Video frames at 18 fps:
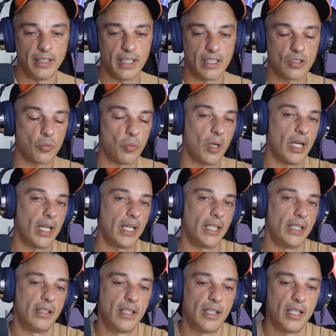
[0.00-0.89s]
That's
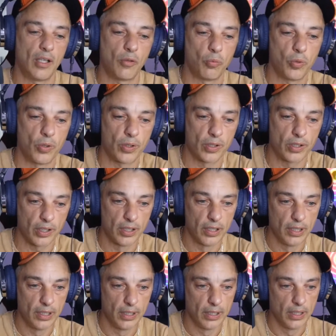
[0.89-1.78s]
why the network,
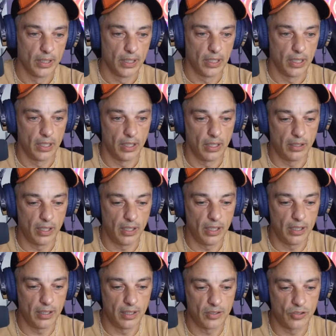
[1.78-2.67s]
the